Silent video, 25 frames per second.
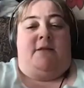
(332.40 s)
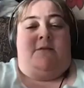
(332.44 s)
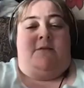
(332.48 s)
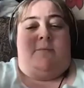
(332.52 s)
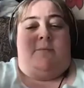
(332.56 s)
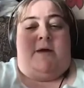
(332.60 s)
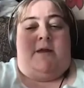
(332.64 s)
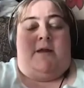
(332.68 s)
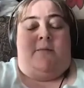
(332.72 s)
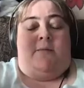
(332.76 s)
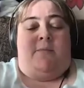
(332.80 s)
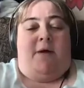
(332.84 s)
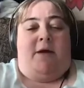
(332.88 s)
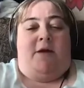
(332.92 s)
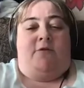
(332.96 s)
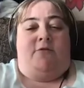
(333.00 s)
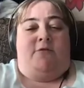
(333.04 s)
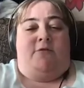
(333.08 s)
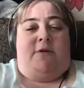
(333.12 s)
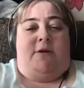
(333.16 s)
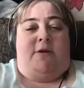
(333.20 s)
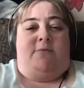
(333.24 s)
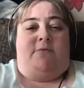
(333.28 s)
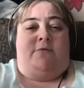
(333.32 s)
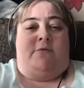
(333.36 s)
be in a
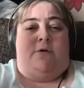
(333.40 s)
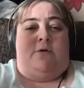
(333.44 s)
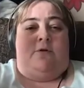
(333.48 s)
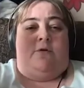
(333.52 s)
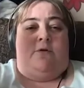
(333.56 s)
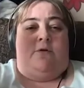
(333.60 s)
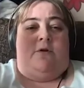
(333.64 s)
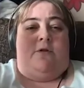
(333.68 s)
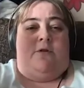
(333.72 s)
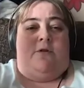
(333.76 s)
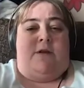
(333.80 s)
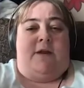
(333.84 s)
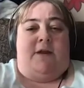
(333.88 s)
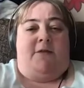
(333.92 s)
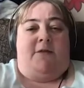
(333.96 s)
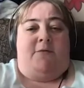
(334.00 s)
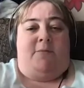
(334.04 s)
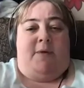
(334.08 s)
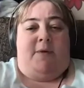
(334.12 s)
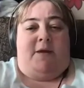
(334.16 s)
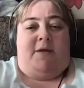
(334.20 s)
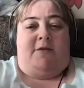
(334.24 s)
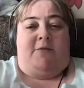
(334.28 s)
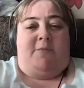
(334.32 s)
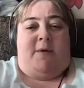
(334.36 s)
mainstream school or they need to
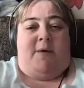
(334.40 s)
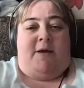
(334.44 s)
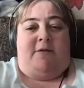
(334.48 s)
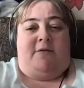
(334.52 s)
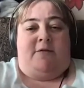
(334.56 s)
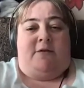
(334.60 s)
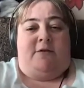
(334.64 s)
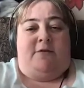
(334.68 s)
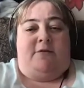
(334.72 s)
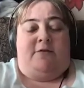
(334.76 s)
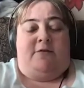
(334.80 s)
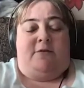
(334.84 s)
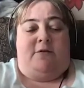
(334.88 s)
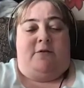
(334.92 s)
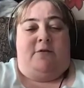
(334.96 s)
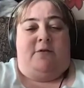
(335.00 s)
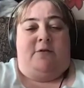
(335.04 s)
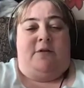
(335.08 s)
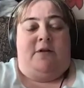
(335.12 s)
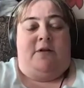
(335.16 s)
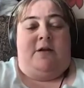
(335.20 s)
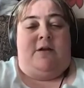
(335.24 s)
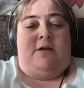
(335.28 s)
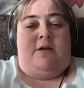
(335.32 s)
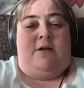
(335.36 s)
be in a specialist
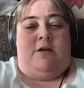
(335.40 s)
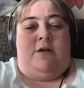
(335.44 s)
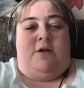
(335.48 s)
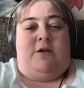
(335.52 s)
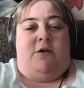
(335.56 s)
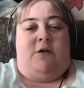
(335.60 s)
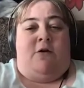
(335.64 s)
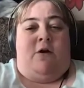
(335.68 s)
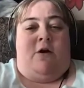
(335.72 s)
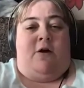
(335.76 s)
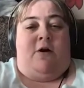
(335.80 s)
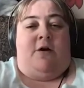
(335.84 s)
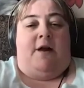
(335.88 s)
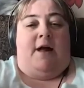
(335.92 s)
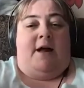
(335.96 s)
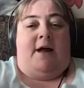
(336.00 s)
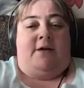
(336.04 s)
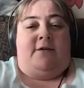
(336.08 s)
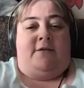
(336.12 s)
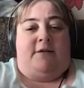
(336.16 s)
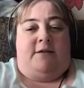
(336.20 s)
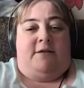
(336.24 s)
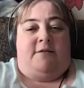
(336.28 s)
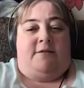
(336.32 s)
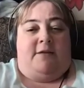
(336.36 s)
school. You can't
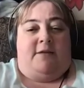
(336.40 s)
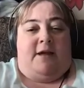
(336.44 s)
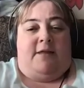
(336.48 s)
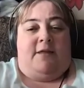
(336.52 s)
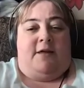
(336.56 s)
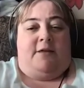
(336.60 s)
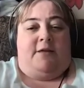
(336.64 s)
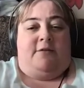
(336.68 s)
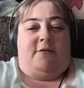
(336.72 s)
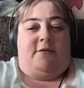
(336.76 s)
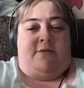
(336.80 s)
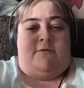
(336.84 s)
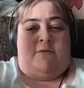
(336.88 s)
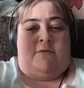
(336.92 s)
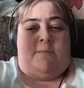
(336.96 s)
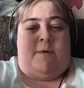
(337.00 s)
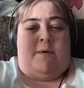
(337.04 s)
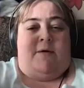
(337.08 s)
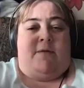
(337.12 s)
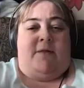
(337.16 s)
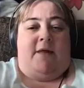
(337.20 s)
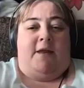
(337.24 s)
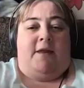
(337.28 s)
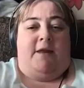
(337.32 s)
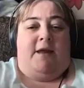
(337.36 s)
actually say that. So it's
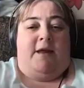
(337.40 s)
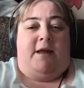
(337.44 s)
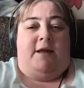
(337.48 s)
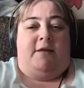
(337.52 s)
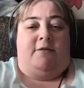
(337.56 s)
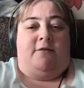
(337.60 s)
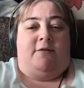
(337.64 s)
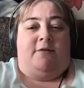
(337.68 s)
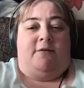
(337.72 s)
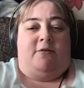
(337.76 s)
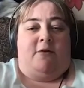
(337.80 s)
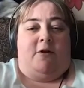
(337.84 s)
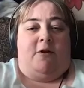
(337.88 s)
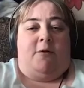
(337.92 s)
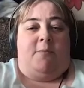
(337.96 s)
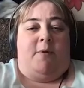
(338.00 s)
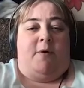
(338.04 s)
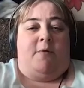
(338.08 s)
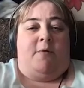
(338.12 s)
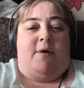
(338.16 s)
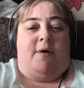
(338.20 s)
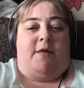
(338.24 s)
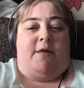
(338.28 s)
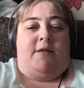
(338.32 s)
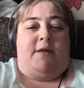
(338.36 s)
about their needs. It's not
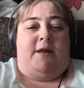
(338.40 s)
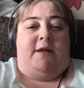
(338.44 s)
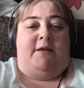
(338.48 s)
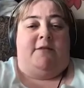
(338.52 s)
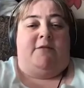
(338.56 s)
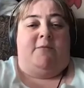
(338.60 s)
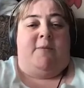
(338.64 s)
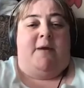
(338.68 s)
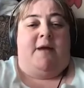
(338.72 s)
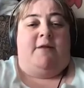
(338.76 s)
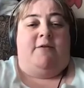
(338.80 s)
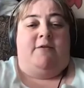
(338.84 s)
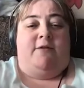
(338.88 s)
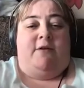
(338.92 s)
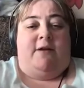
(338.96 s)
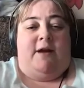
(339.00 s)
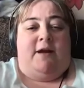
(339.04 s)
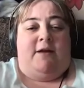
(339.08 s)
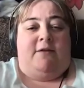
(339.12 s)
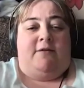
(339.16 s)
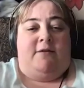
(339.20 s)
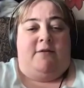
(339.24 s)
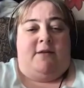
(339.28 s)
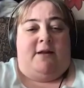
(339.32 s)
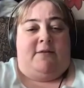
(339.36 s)
about where they need to be
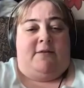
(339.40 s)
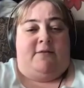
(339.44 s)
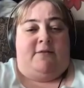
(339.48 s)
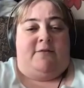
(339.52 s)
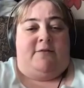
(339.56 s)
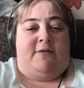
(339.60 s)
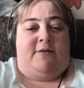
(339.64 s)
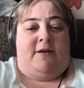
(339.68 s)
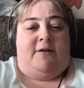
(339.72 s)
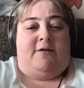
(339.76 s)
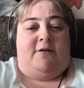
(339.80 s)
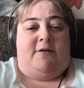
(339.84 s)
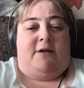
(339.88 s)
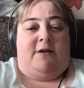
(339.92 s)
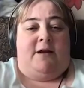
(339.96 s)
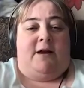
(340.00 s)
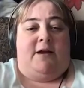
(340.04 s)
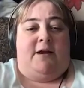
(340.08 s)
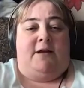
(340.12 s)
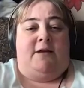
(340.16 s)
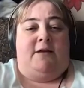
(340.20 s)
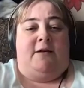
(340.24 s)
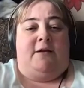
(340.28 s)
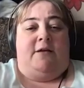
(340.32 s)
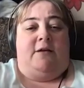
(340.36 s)
educated. That's in section
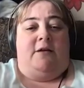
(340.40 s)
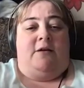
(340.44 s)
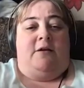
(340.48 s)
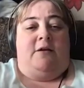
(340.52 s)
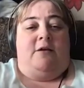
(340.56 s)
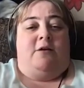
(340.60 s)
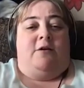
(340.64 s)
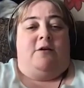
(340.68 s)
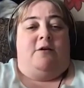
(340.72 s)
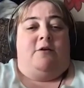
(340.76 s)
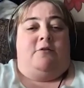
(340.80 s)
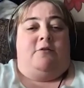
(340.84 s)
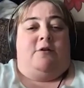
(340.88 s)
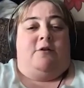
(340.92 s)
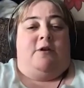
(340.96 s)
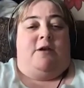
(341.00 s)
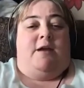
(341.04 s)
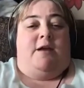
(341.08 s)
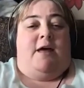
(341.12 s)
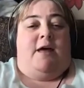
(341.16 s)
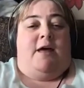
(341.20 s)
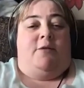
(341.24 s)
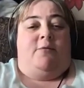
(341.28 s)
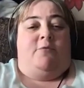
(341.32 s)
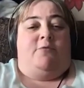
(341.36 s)
I. So you
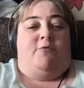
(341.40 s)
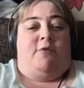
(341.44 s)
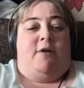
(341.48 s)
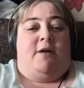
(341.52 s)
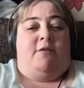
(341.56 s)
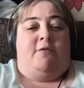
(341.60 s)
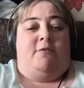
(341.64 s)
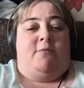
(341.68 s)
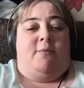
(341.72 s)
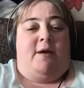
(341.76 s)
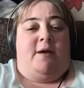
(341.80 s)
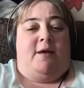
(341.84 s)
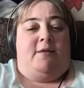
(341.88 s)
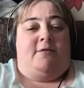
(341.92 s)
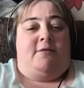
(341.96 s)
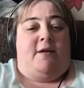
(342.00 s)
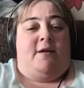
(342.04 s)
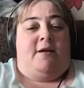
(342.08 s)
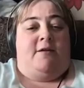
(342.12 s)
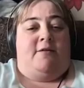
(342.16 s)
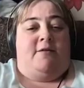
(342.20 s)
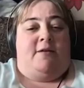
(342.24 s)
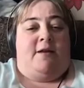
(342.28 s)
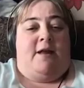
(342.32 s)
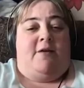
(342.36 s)
get them straight away in
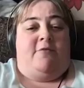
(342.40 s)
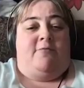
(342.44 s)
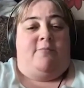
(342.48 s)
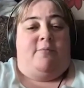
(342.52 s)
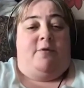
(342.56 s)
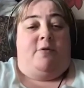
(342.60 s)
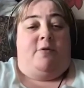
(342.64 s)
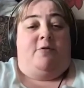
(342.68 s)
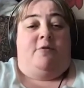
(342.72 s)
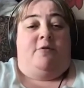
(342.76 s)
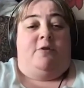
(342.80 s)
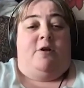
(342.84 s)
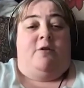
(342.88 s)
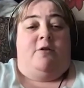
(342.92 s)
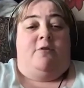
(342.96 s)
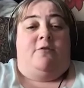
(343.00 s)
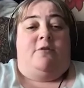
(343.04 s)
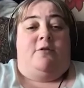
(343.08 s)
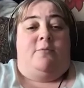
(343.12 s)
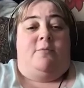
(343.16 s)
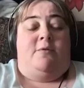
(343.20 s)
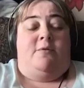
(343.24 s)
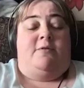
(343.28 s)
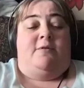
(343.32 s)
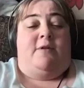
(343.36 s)
section F because loads of
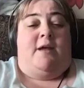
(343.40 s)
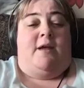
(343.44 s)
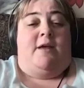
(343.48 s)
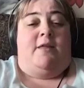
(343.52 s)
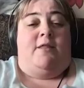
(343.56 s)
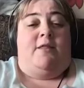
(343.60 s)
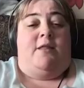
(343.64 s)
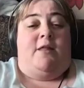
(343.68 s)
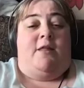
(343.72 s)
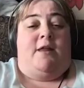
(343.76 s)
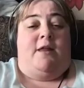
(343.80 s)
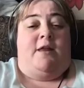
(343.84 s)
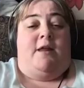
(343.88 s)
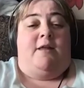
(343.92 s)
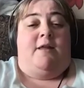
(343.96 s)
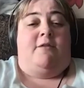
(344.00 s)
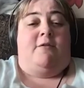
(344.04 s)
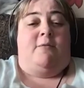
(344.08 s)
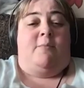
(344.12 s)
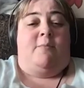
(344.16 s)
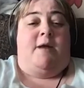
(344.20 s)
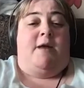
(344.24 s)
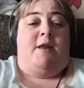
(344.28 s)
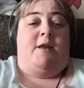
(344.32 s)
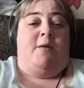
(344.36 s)
them are saying that they need
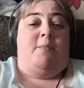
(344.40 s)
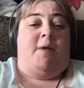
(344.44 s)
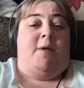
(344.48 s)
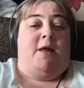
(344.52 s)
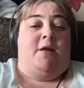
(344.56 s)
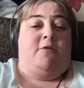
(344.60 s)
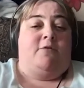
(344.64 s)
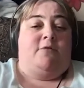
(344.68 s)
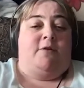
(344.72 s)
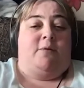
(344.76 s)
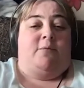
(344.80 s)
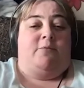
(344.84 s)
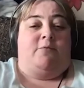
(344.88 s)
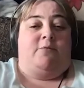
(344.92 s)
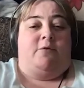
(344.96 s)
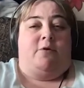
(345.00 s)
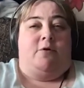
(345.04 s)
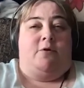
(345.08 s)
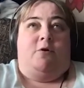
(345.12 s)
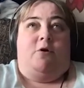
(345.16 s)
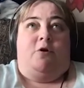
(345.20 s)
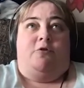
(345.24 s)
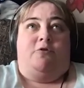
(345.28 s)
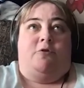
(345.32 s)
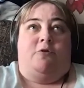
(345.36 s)
to be in a mainstream
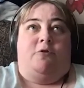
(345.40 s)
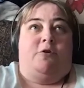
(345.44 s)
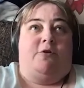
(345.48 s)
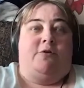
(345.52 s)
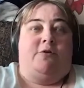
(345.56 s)
school or taught